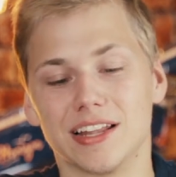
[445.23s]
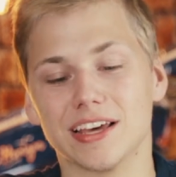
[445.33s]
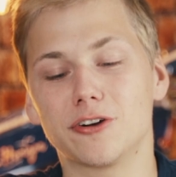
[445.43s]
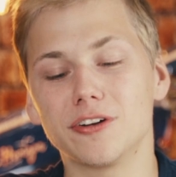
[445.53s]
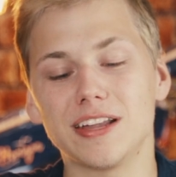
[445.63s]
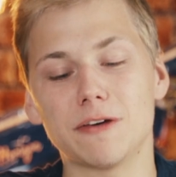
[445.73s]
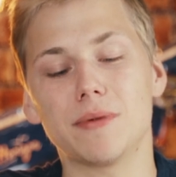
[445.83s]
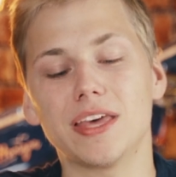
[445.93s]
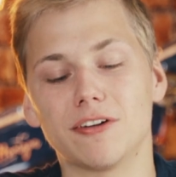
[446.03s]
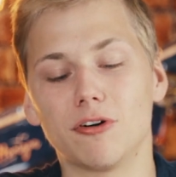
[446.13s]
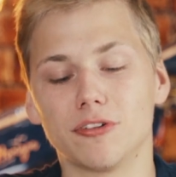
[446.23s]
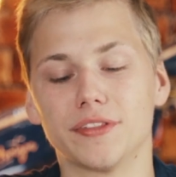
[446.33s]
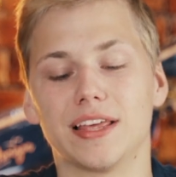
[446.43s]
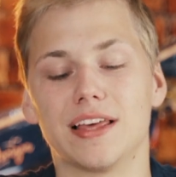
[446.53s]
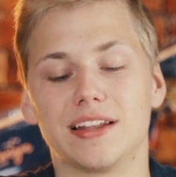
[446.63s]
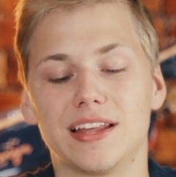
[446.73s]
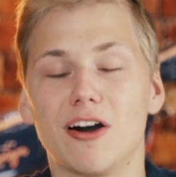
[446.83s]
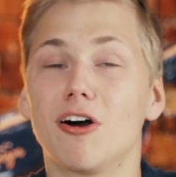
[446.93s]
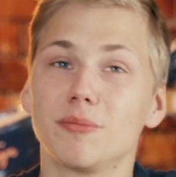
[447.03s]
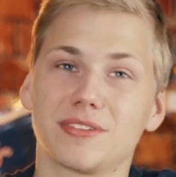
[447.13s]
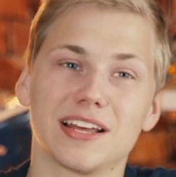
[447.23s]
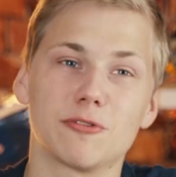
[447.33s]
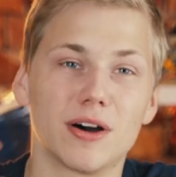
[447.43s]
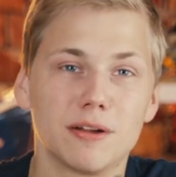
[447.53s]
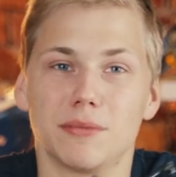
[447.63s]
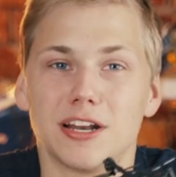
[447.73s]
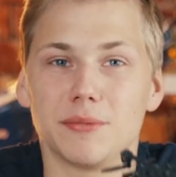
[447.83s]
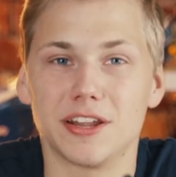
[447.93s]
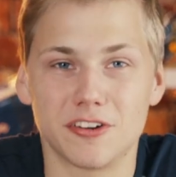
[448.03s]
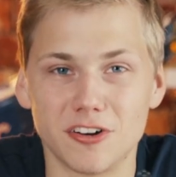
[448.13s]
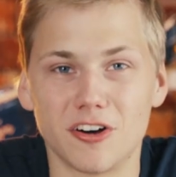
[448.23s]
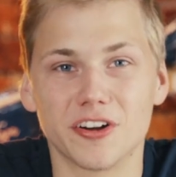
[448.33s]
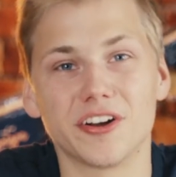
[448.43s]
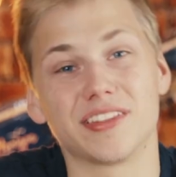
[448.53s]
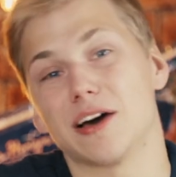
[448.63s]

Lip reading: Like, couldn't they made all the arms like 1mm longer?